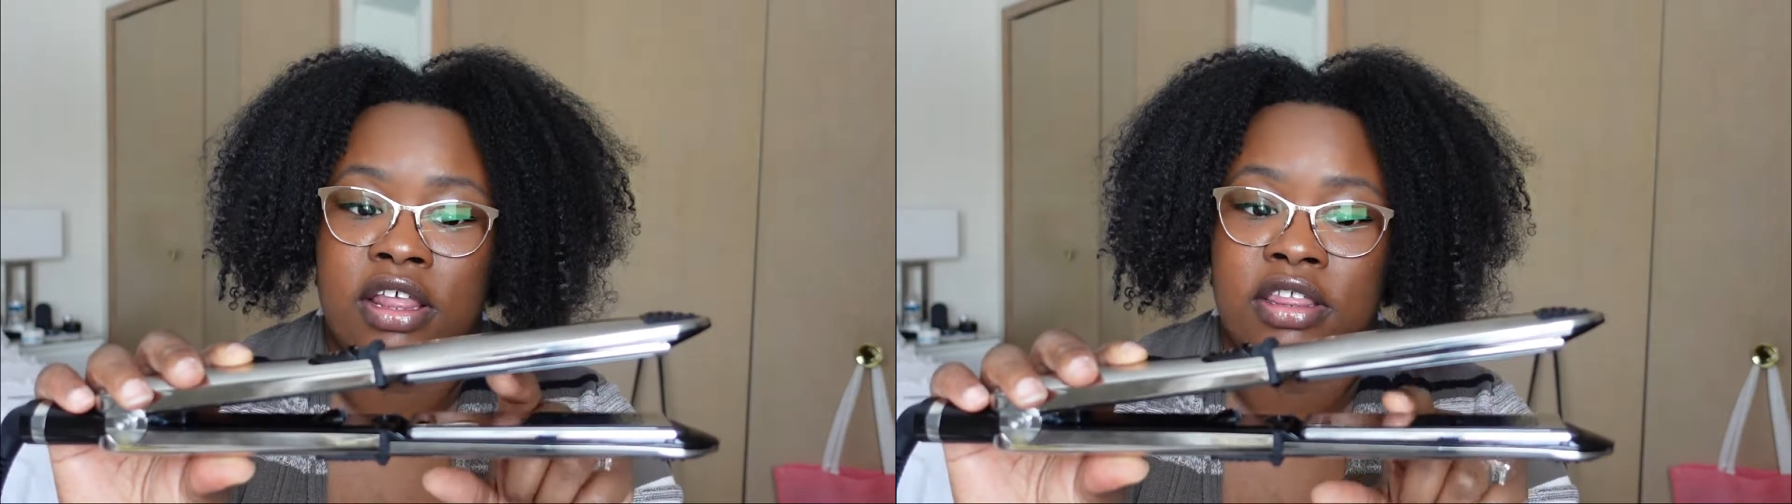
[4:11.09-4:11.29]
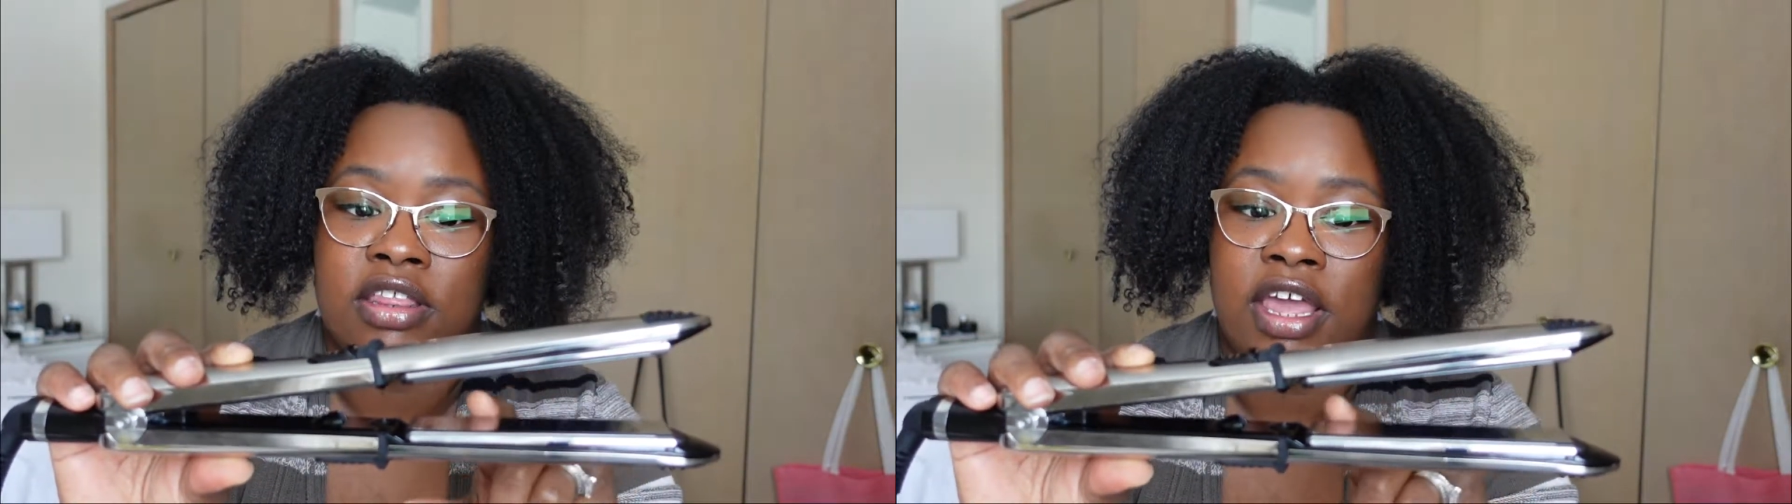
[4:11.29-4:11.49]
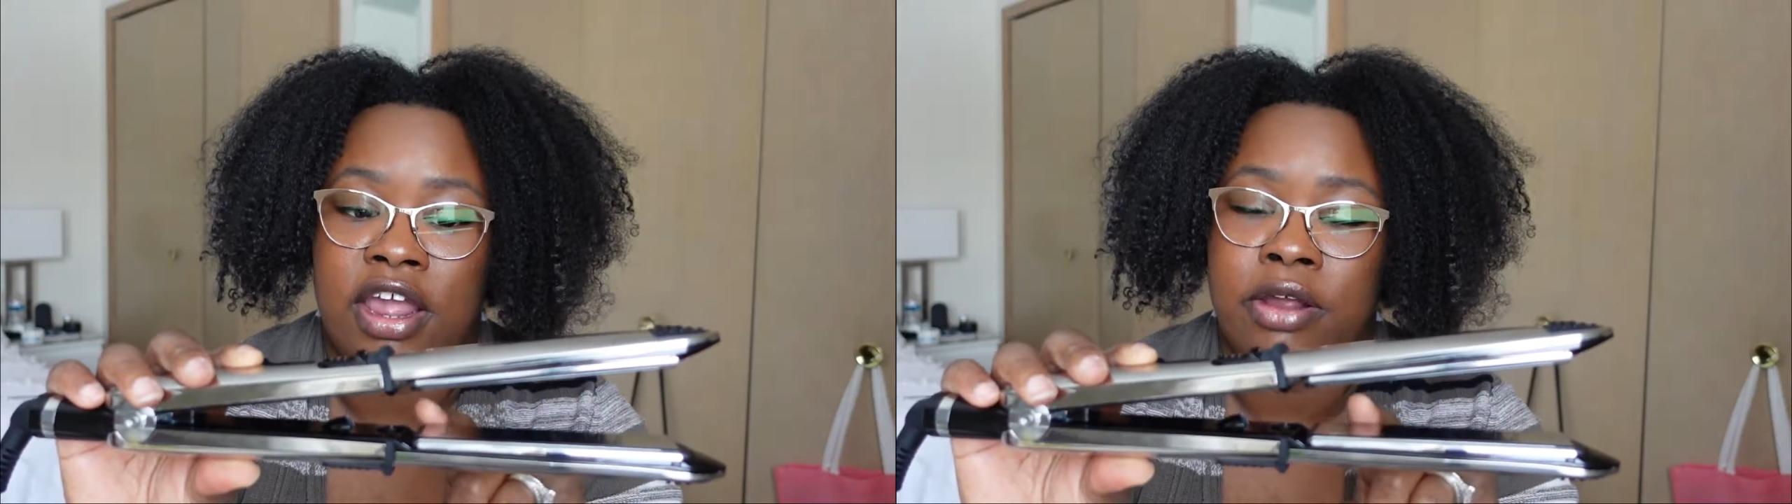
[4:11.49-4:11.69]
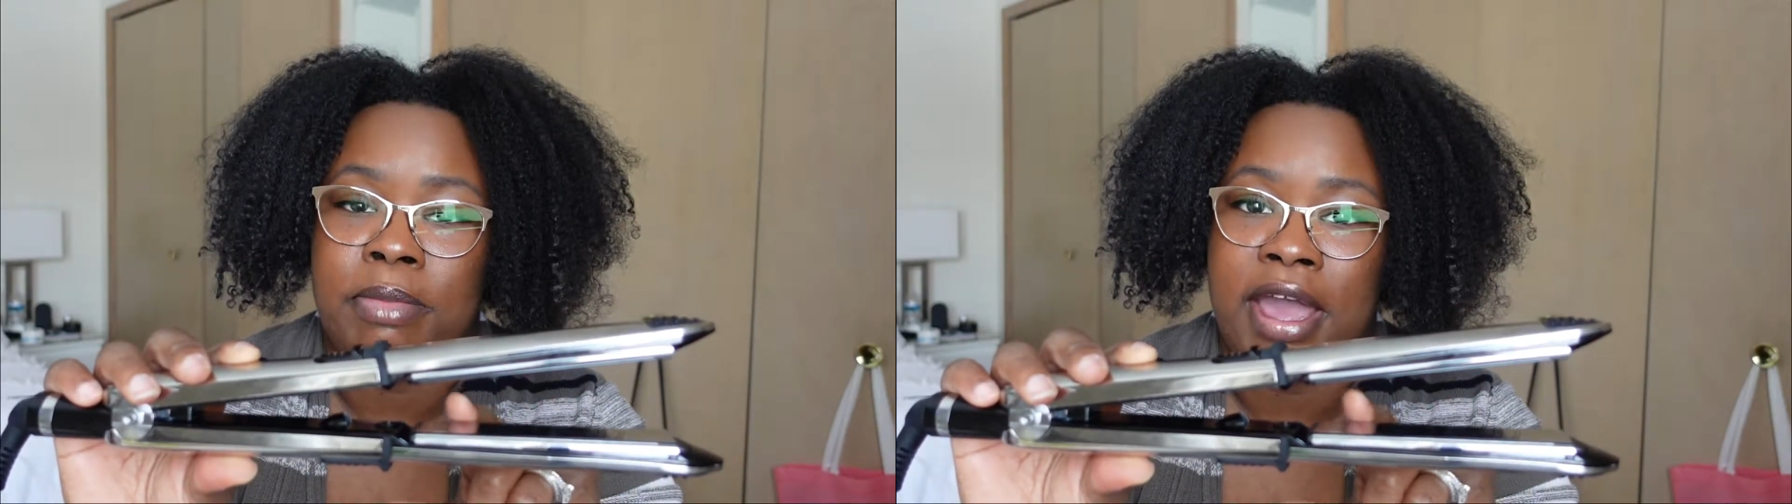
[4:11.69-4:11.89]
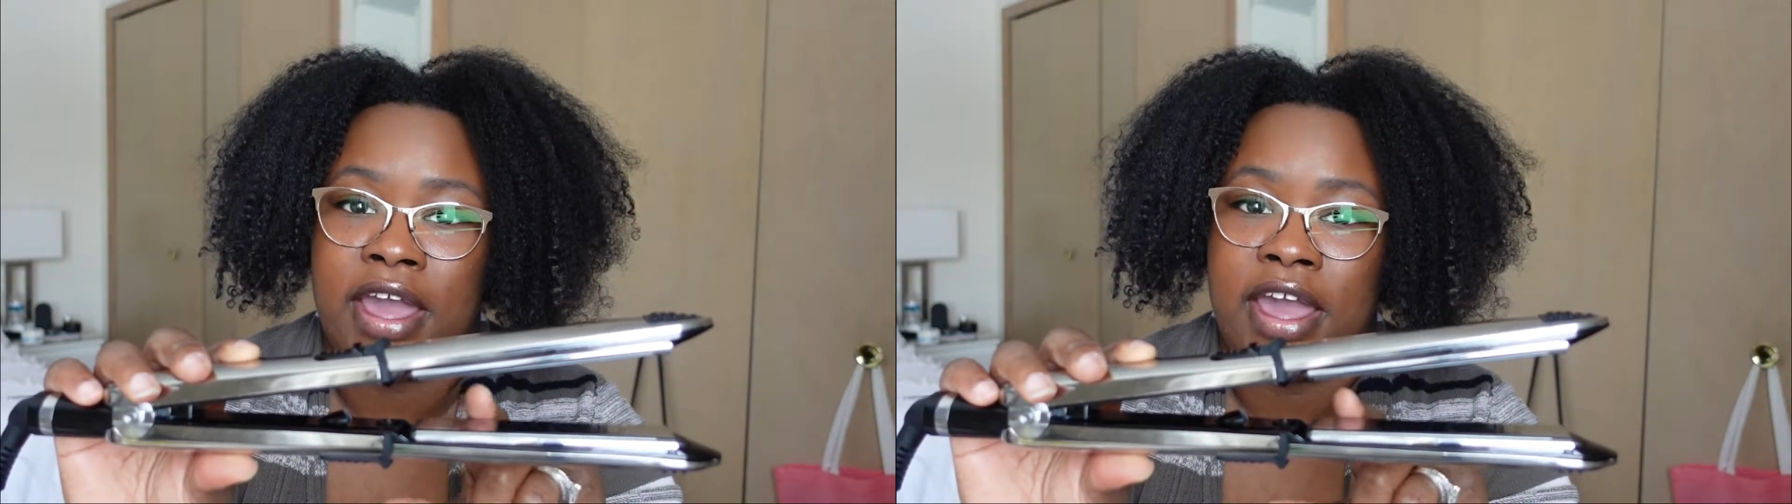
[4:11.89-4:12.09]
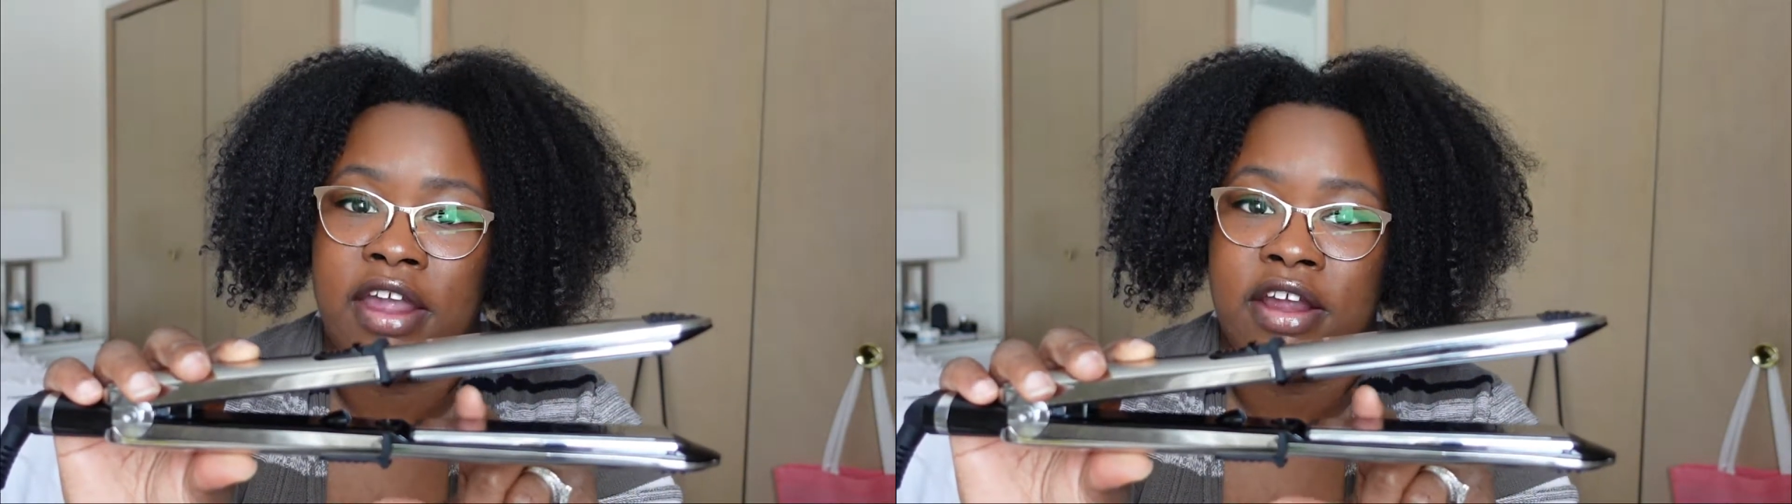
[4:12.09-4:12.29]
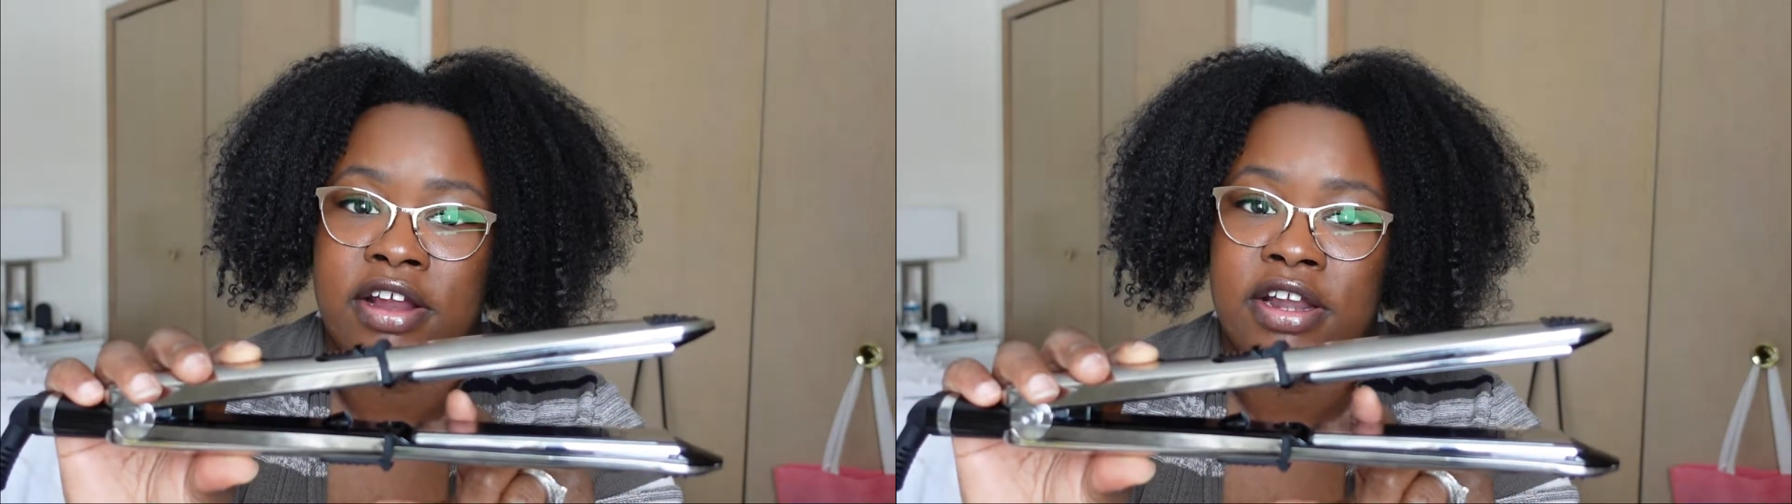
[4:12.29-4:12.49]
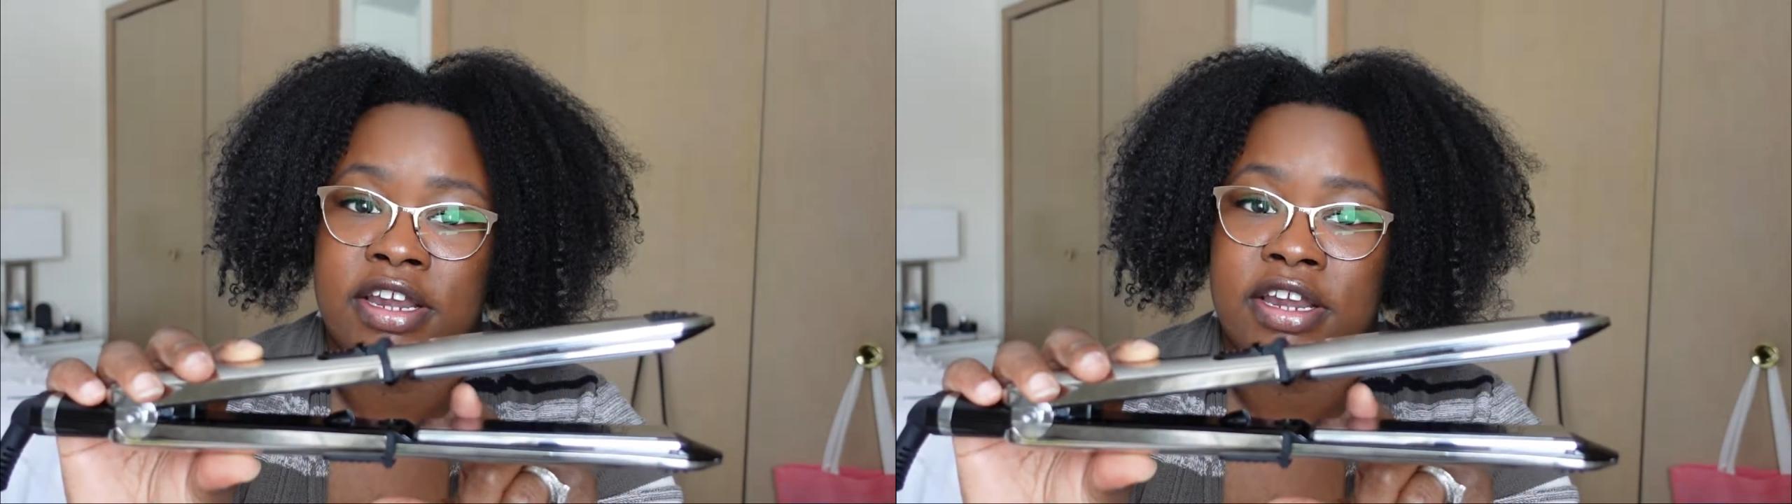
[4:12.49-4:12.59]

the hair back here